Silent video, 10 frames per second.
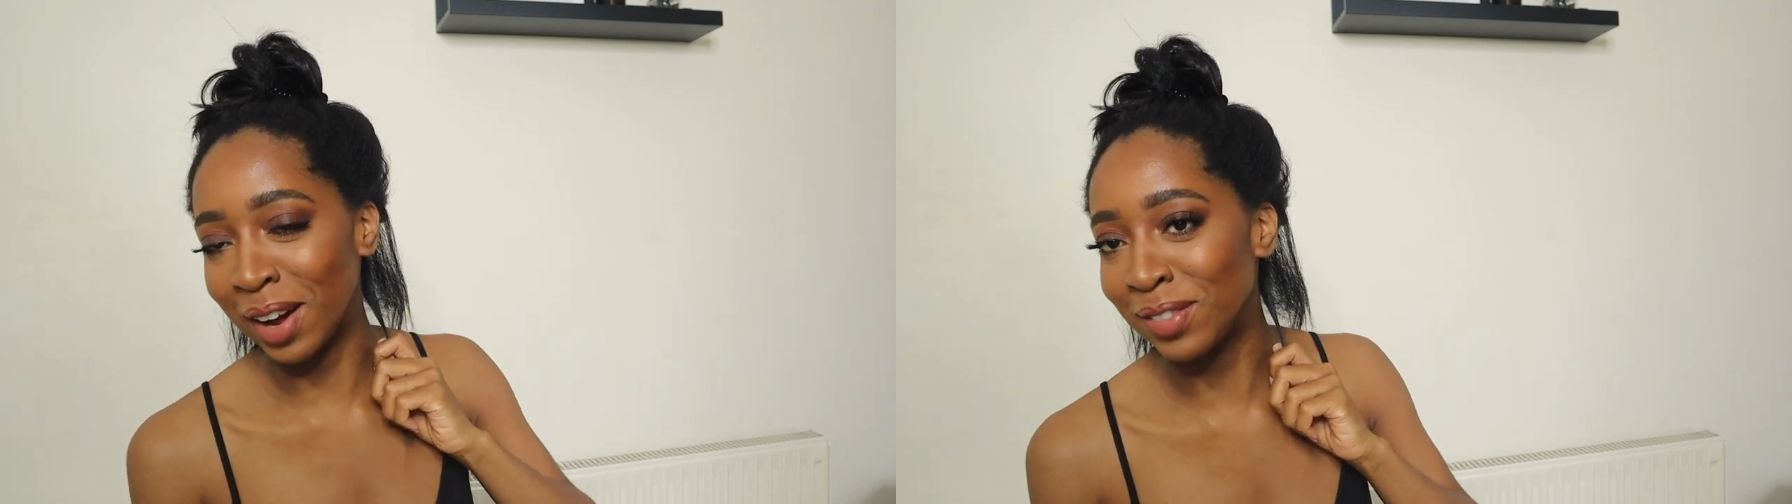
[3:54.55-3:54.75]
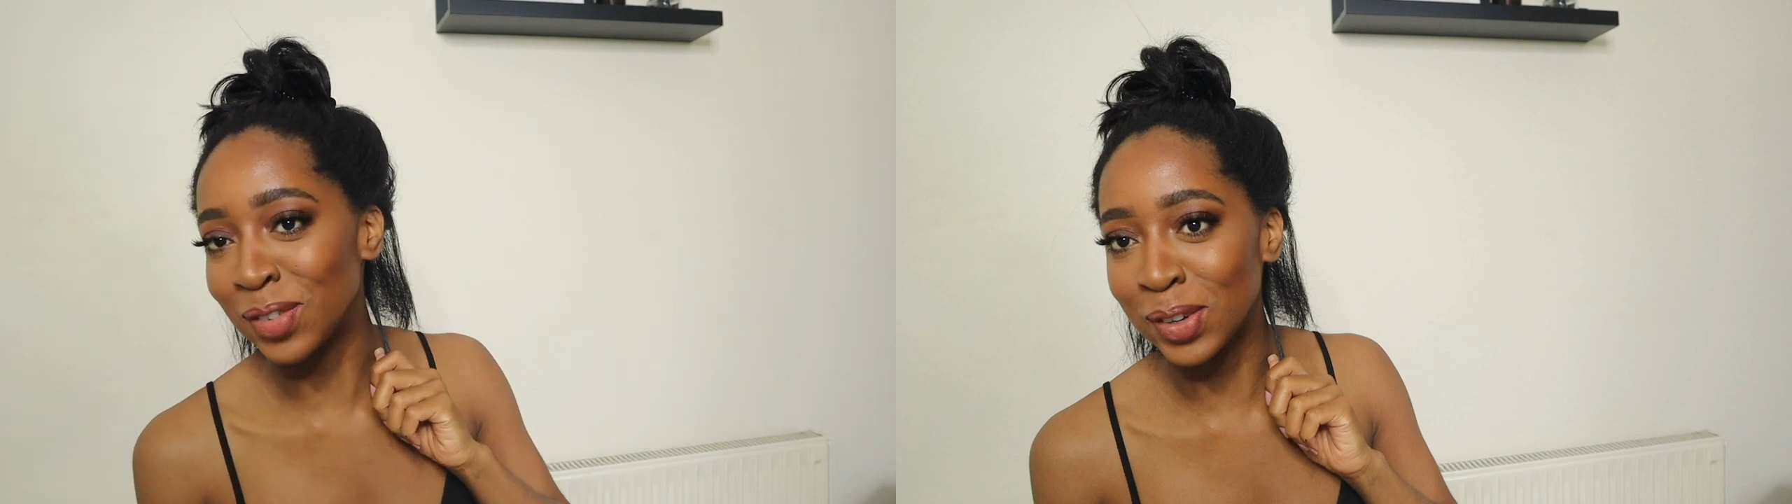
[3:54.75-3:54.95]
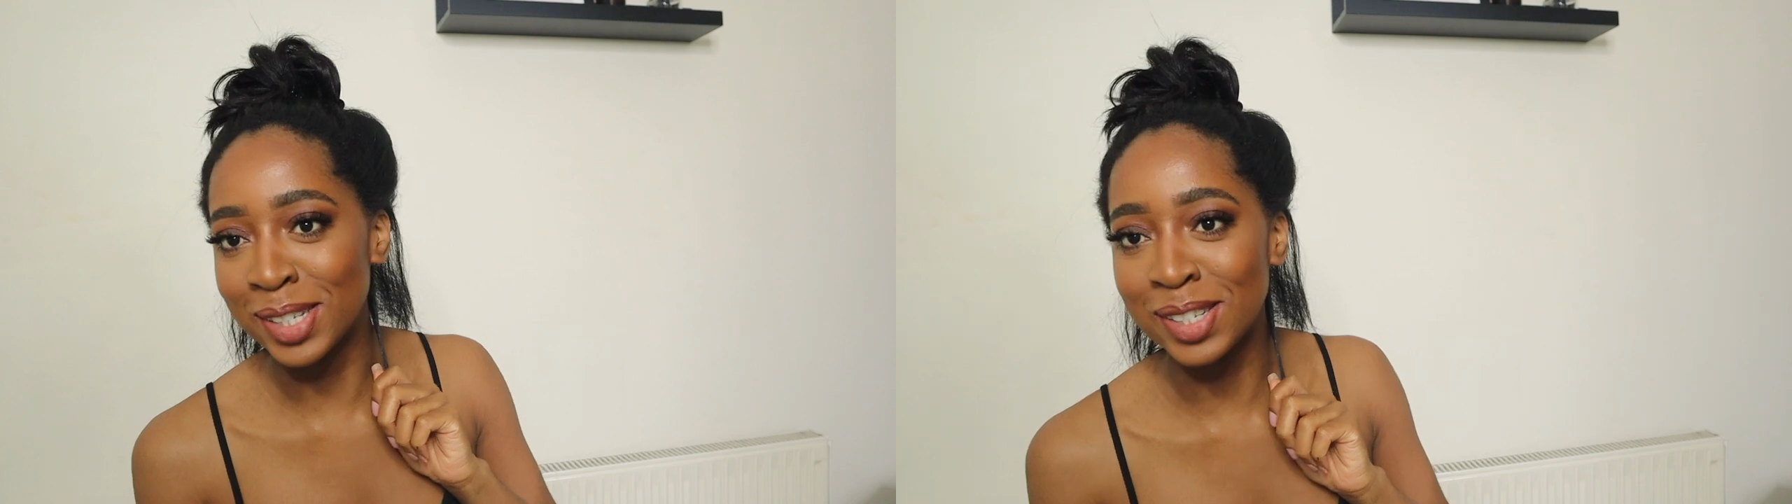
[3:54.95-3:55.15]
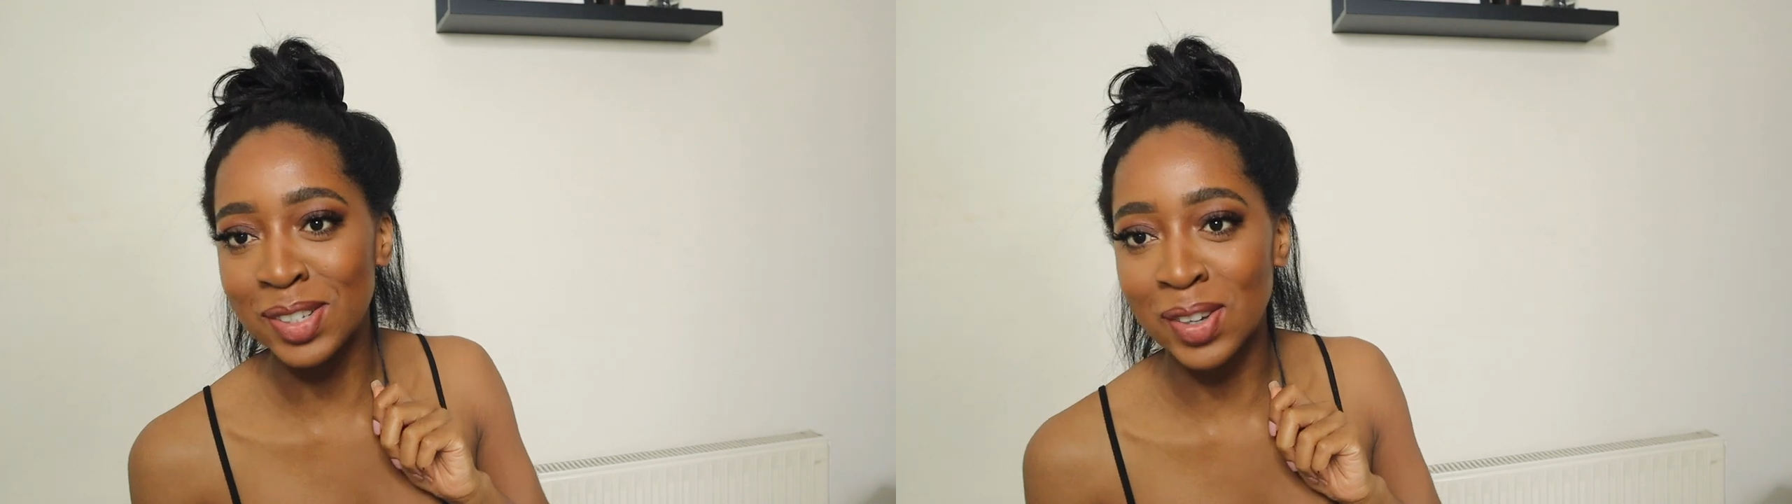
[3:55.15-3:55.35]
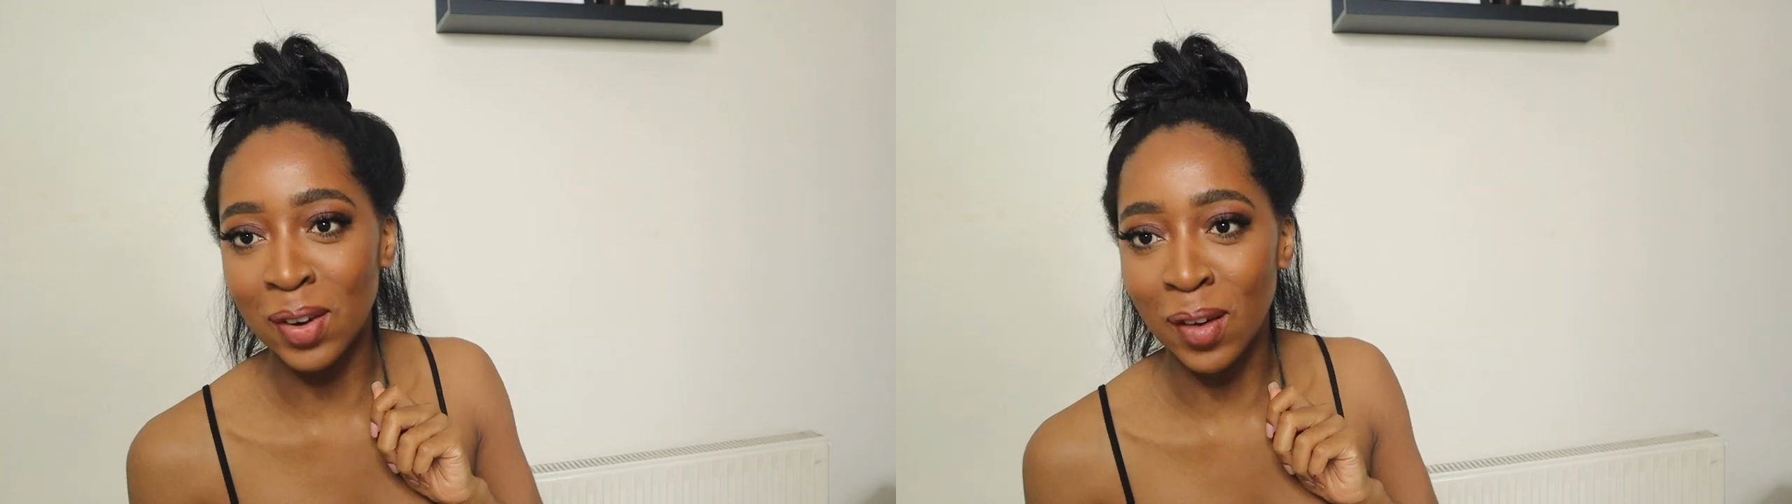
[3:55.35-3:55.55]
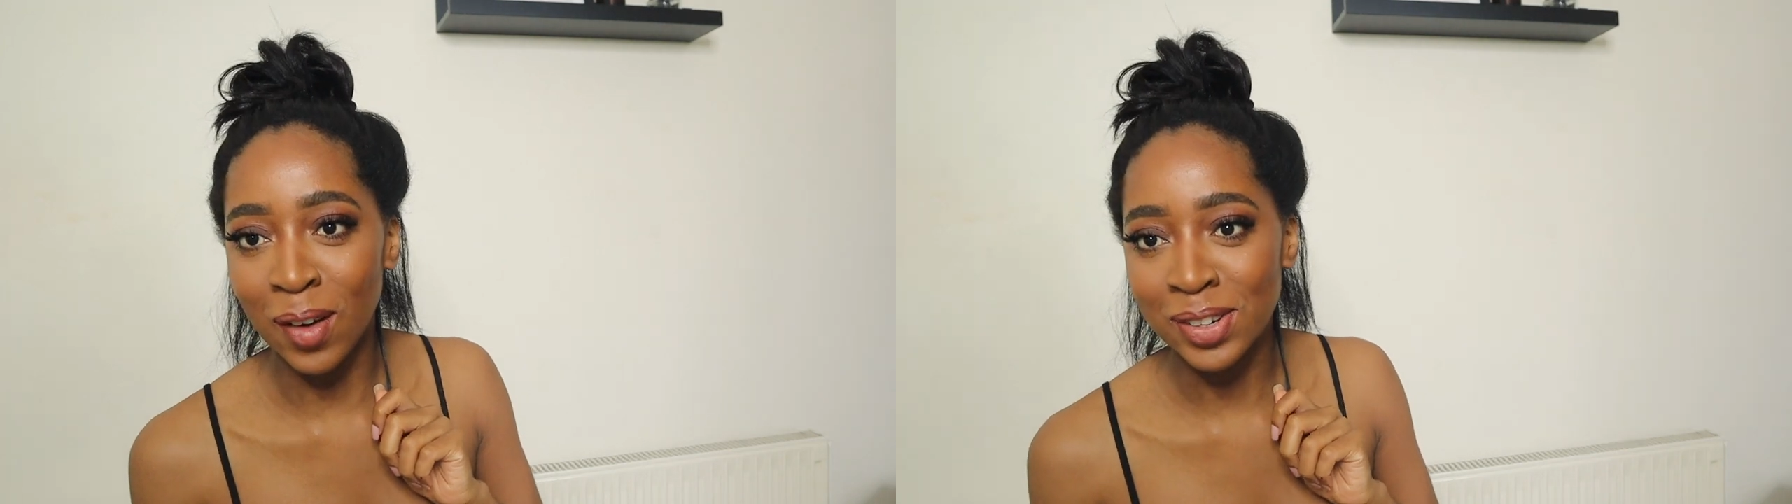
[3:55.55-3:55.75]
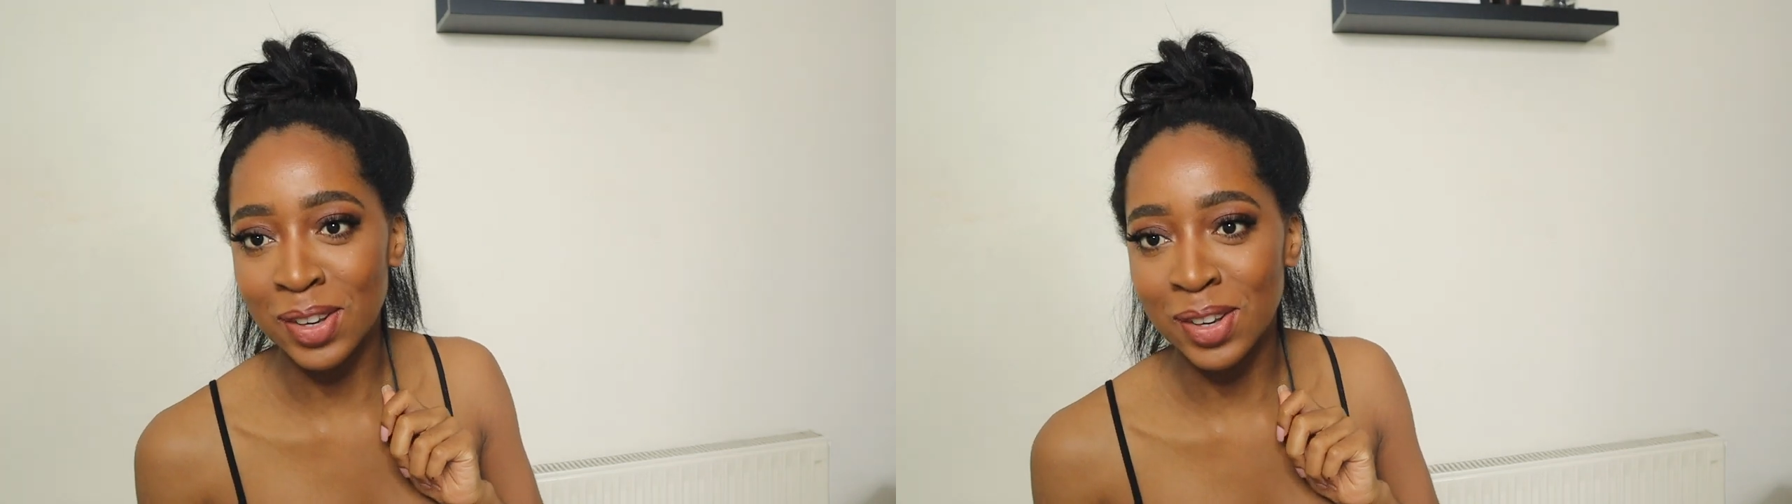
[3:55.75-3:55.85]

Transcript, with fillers: I've not used this in so long,